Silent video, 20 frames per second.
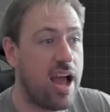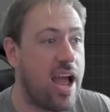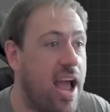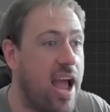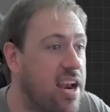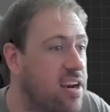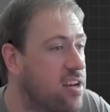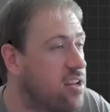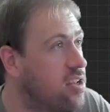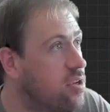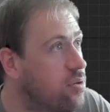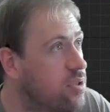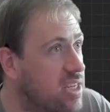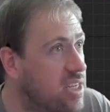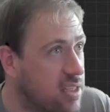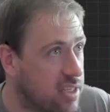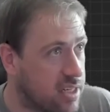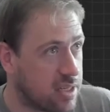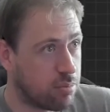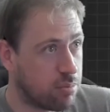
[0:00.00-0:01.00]
Editor
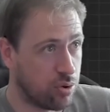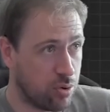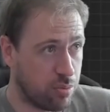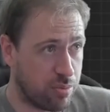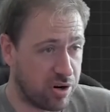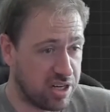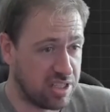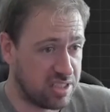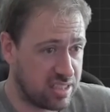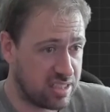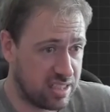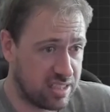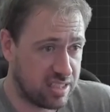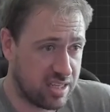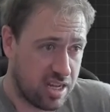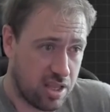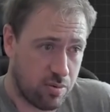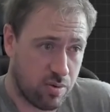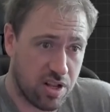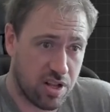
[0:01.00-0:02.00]
utility blueprints is
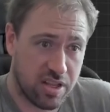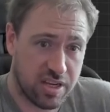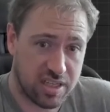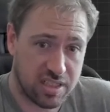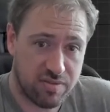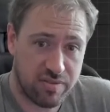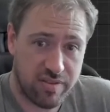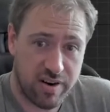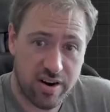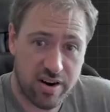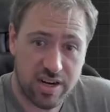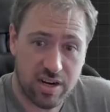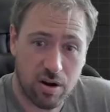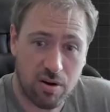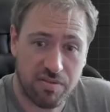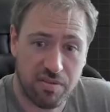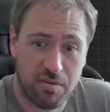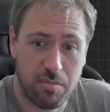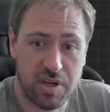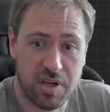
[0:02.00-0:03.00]
another one that is very
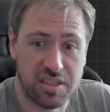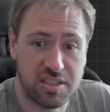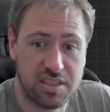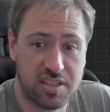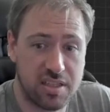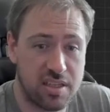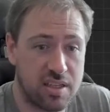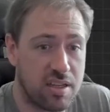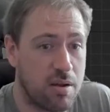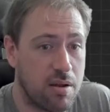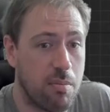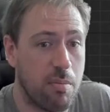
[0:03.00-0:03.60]
often missed,